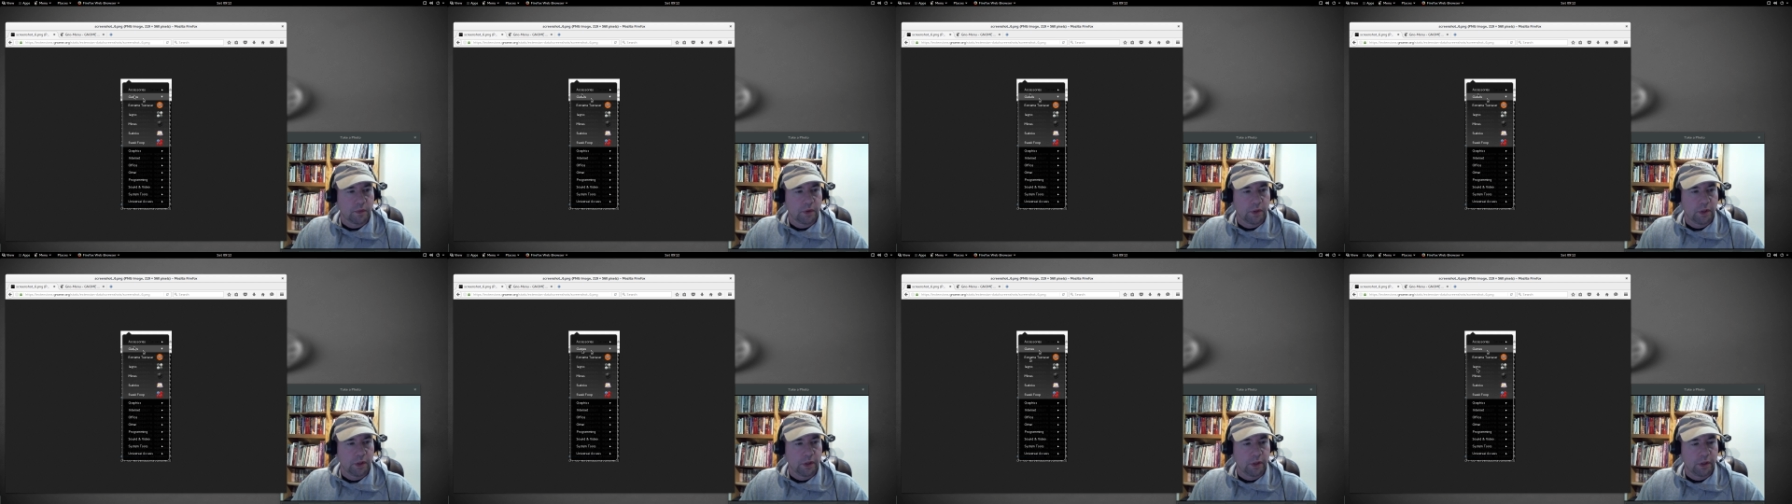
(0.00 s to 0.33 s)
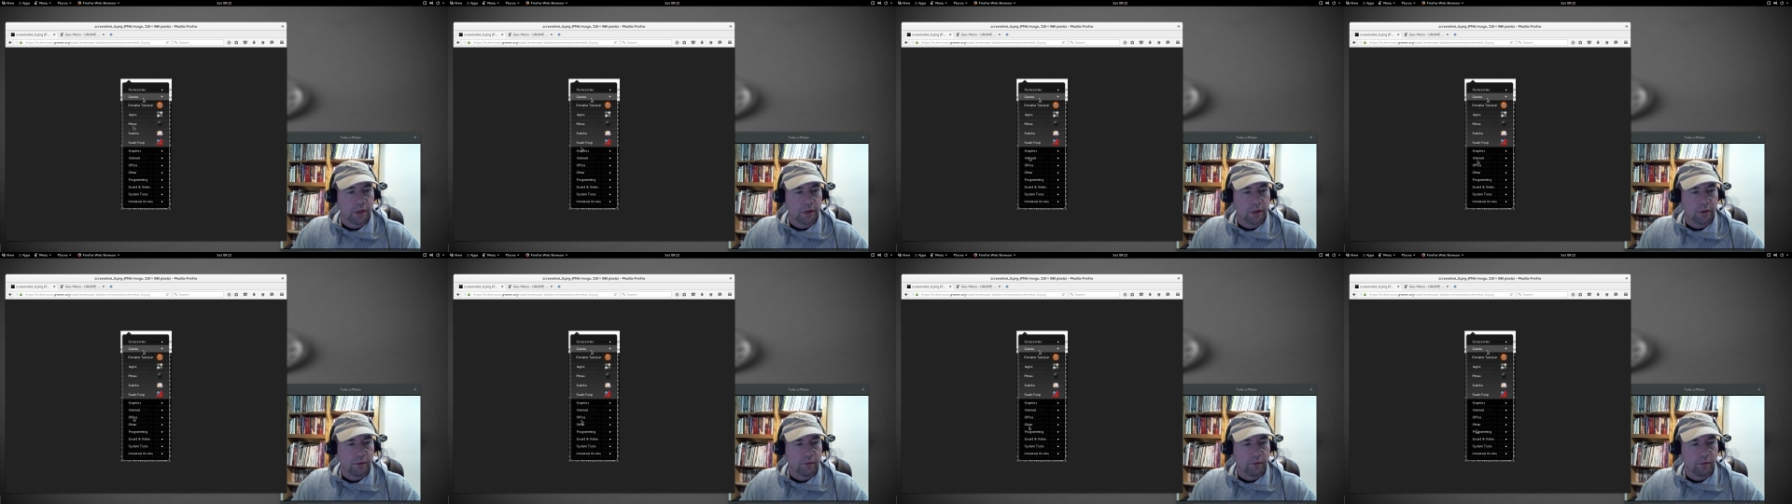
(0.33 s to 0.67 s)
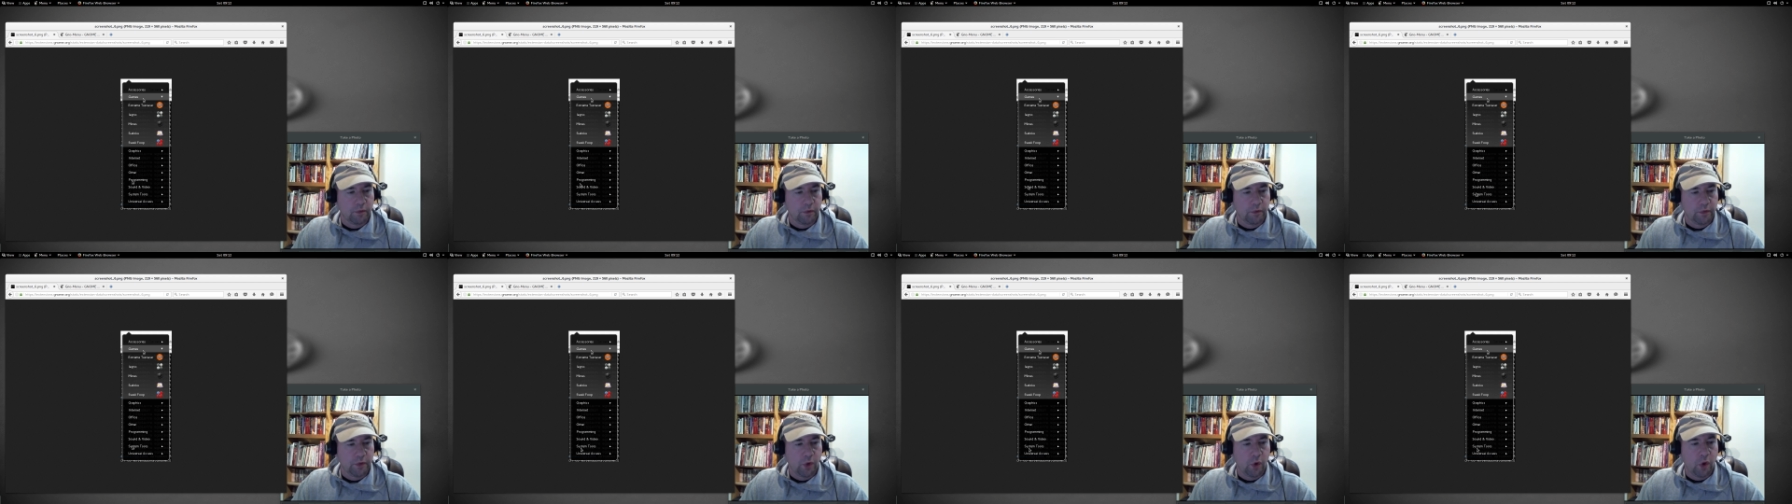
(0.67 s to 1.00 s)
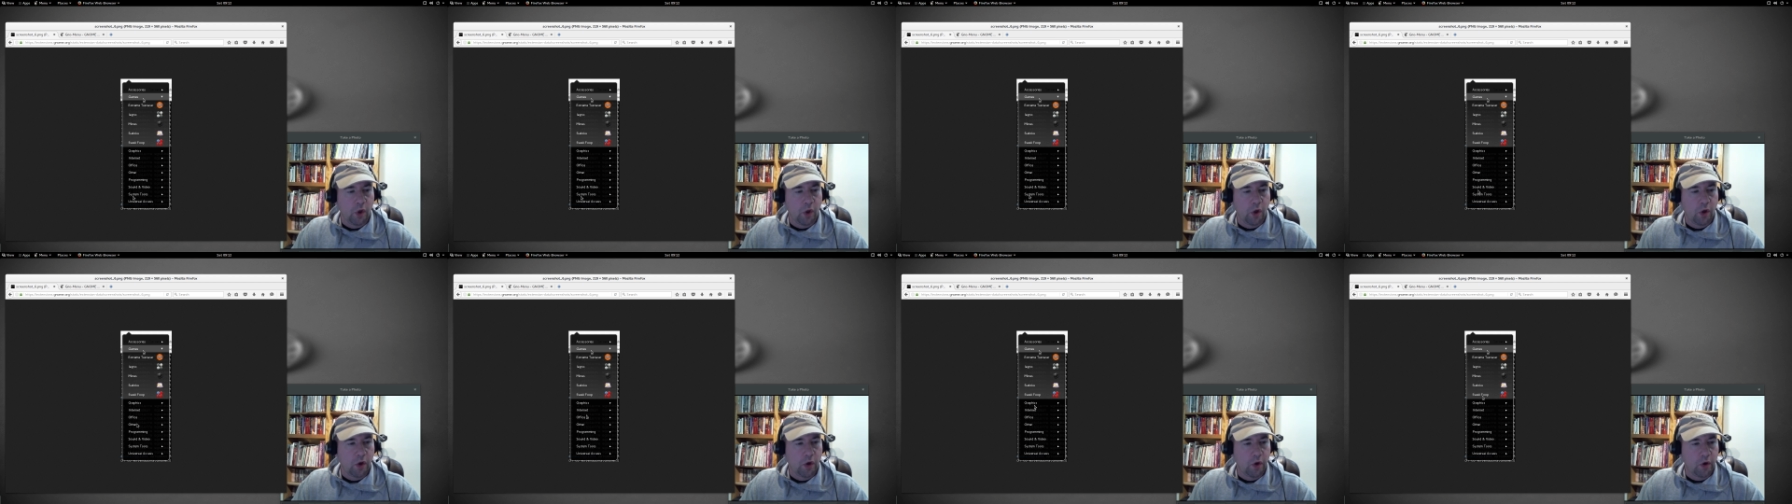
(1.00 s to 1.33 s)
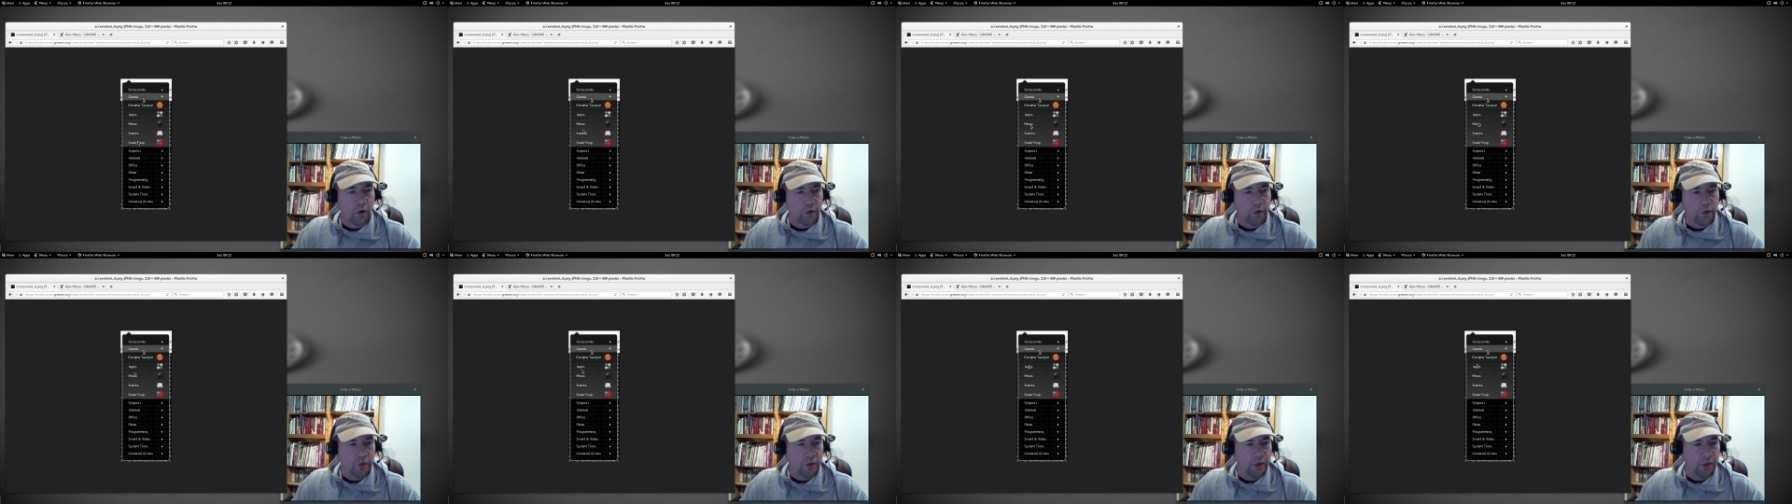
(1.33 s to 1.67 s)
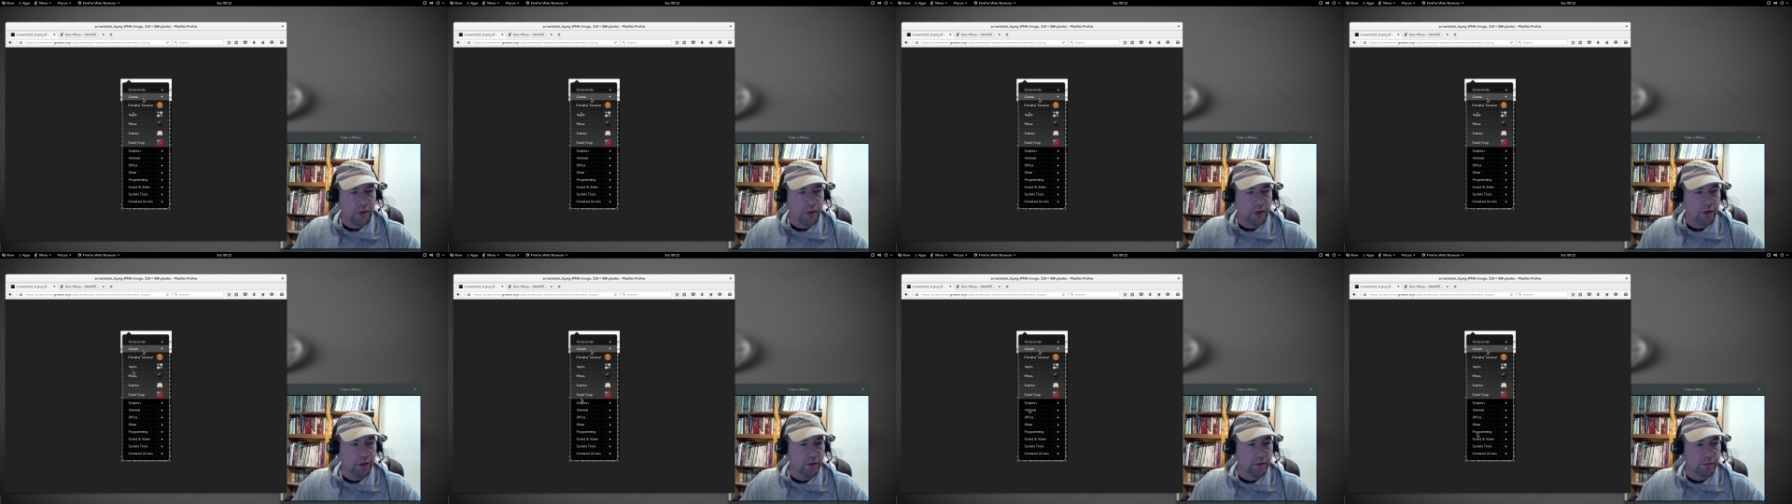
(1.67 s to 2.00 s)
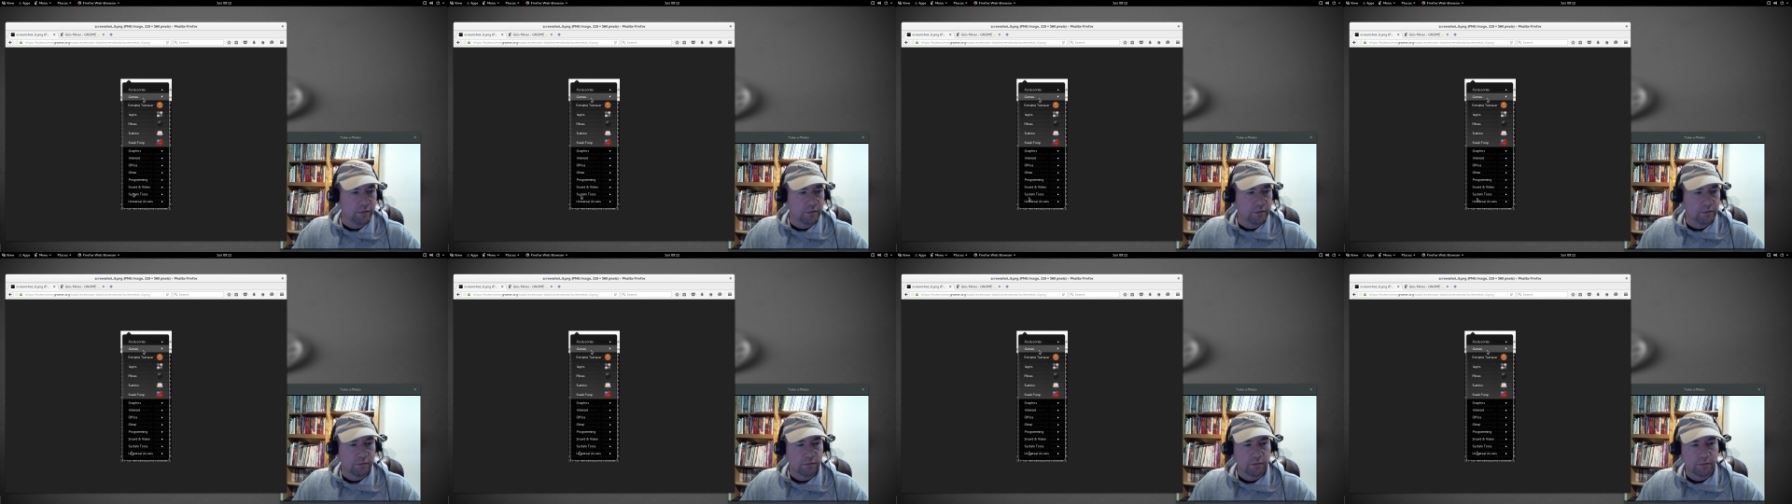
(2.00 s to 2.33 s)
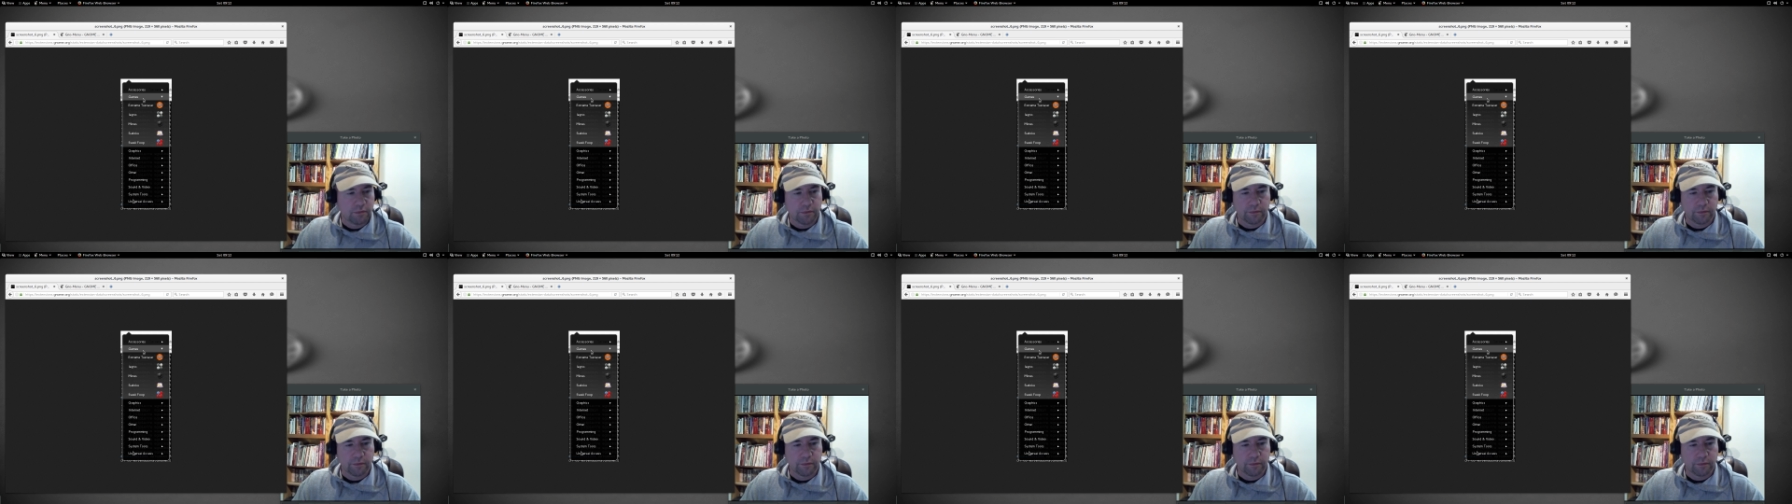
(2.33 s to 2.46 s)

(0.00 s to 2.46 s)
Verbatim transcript: uh, long, thin,